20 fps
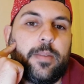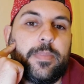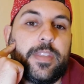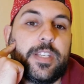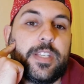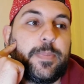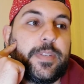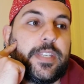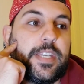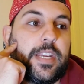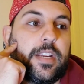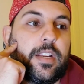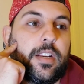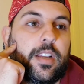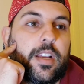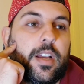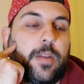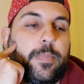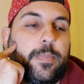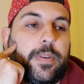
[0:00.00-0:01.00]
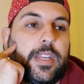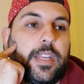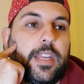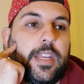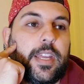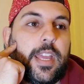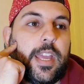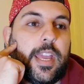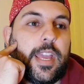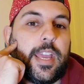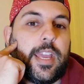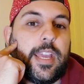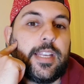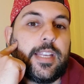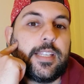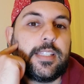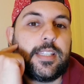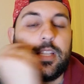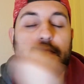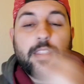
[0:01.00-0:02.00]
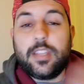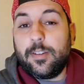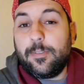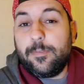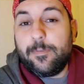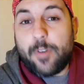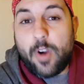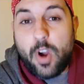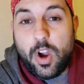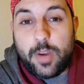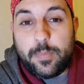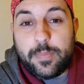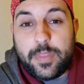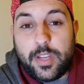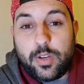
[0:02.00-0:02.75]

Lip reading: this particular company is that their farm,